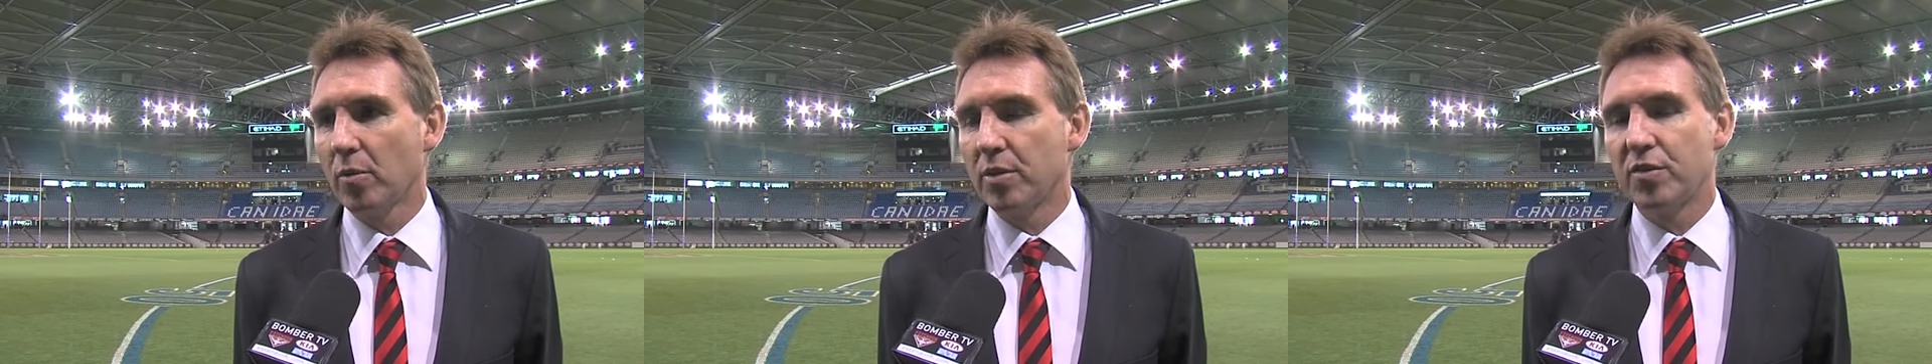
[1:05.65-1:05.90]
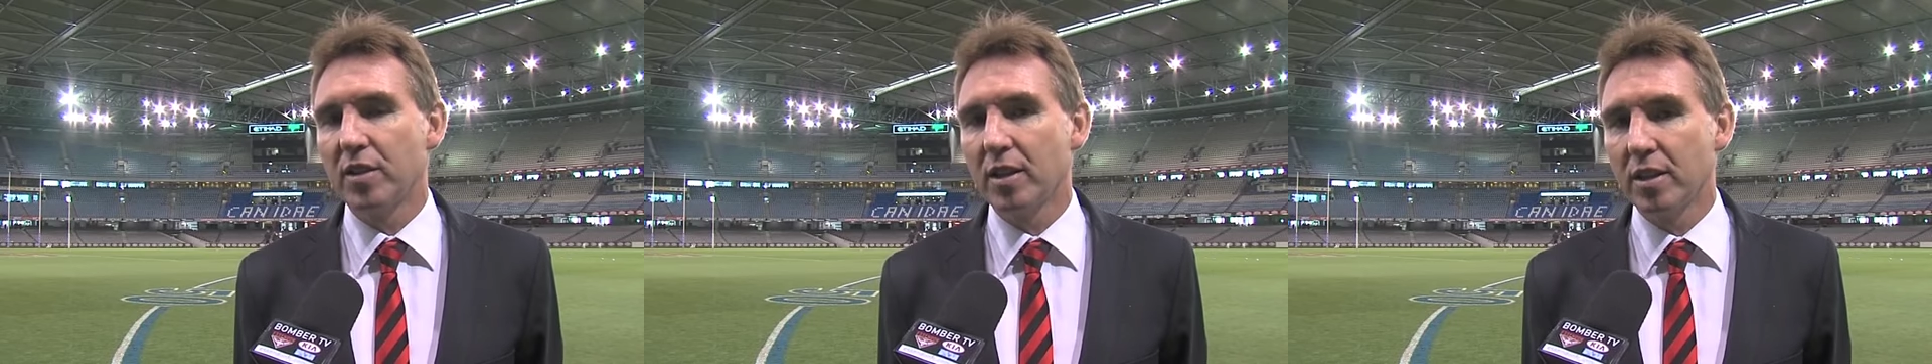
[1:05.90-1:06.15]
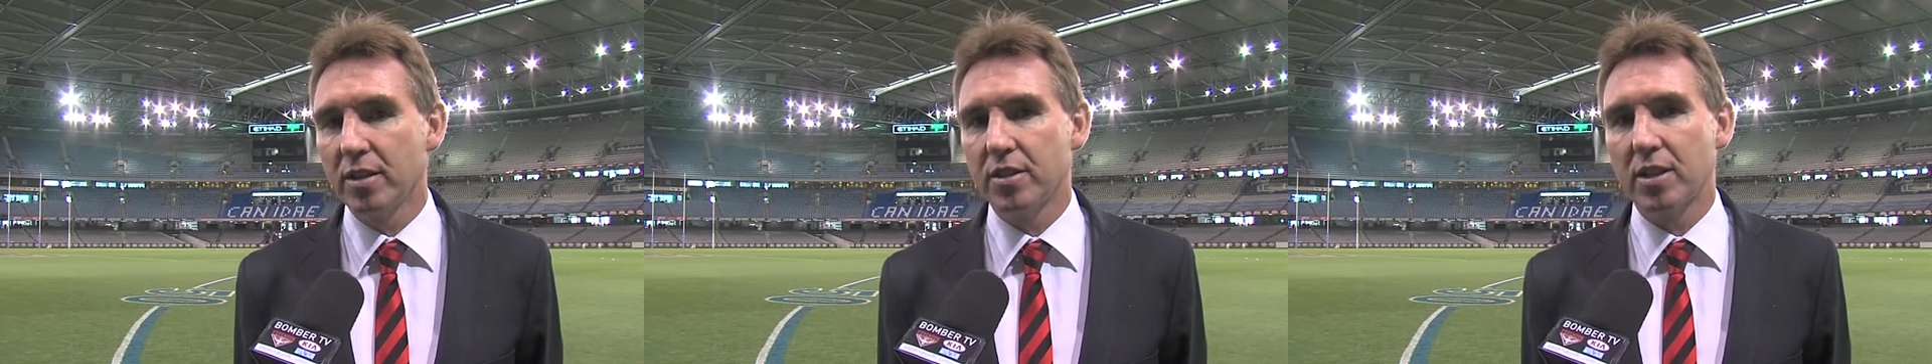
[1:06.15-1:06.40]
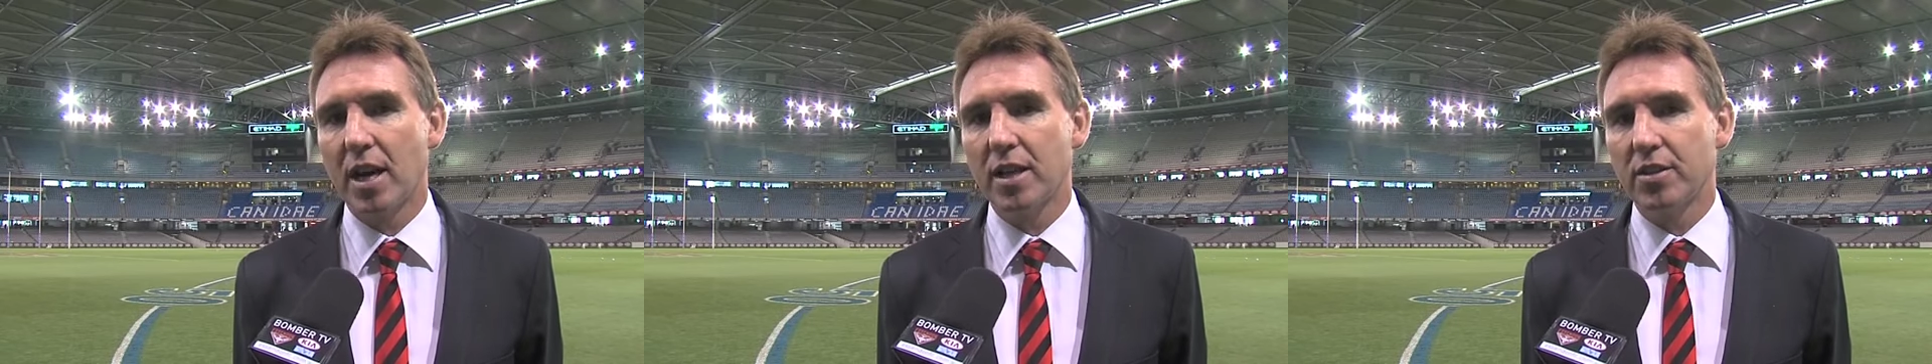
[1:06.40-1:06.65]
We've seen the
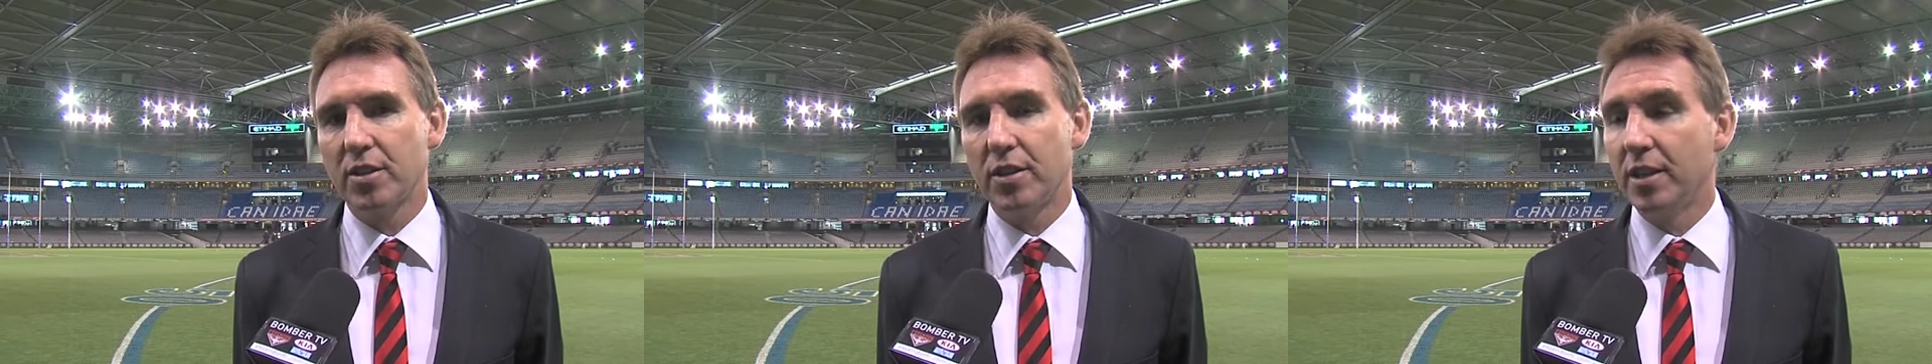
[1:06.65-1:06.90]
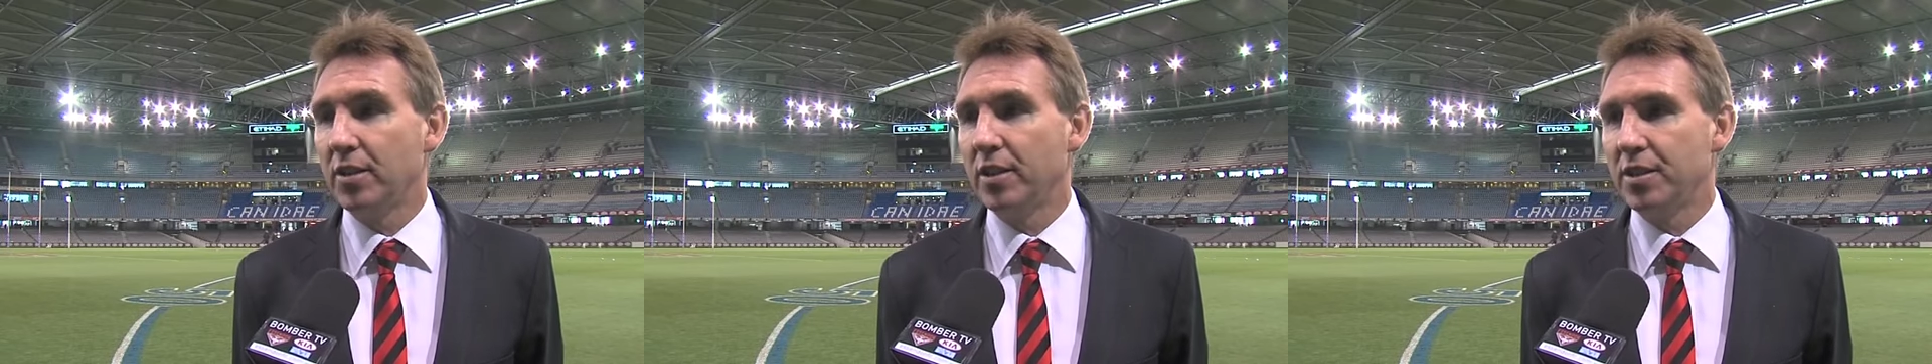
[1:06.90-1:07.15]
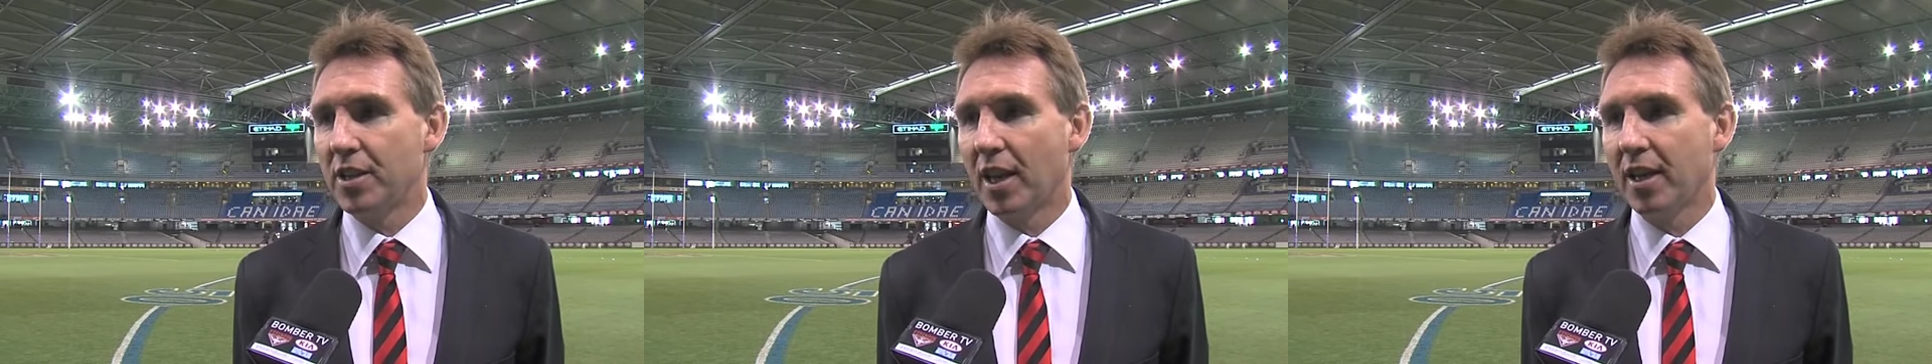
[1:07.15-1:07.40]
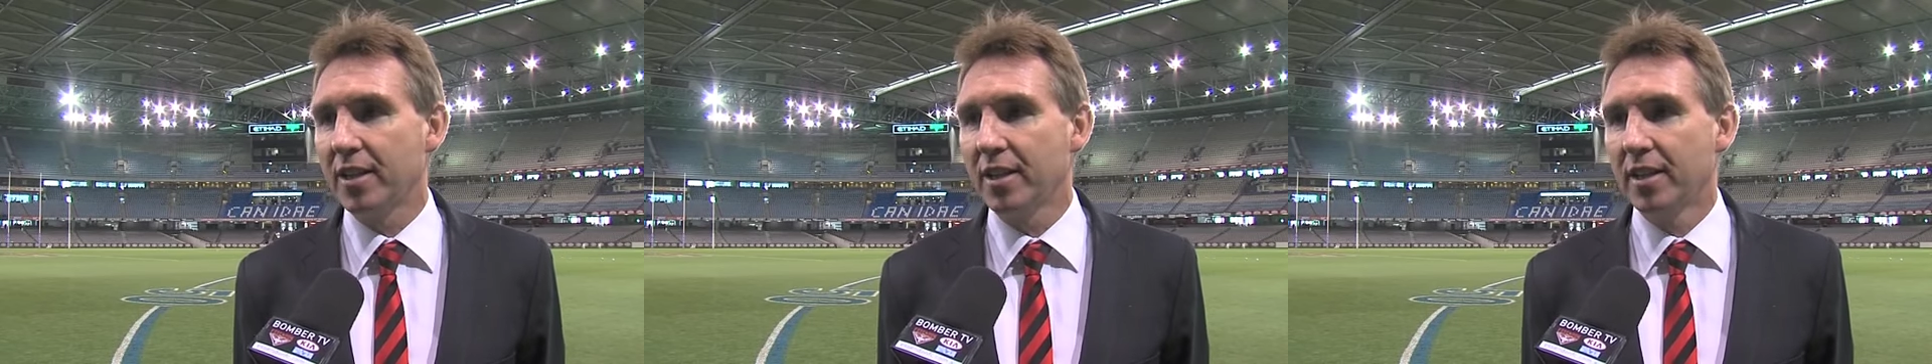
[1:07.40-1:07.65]
start of the year that he's
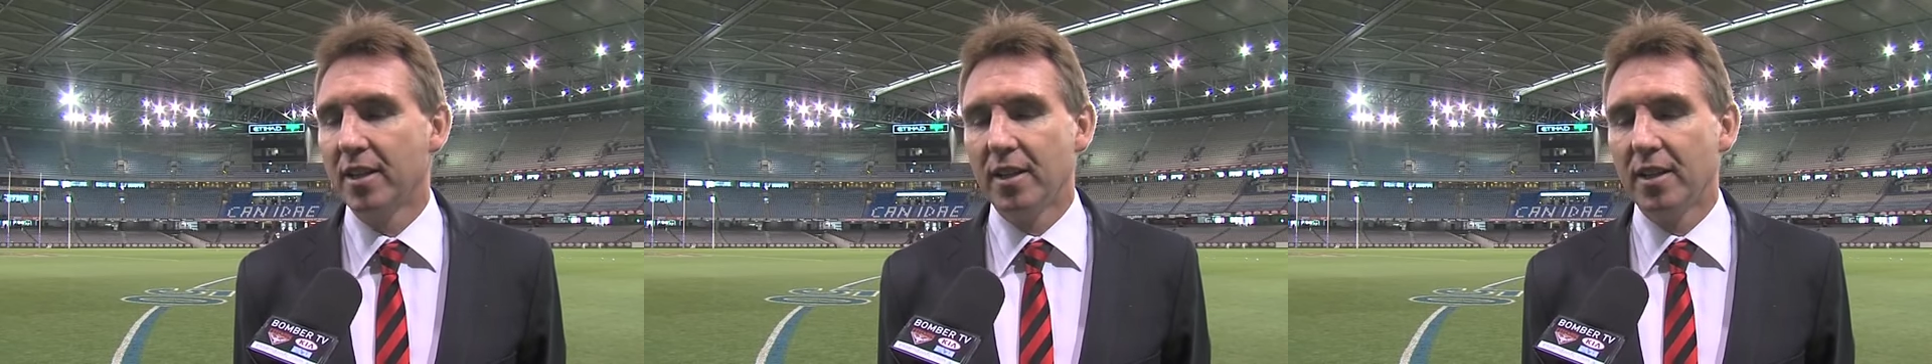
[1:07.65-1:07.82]
had,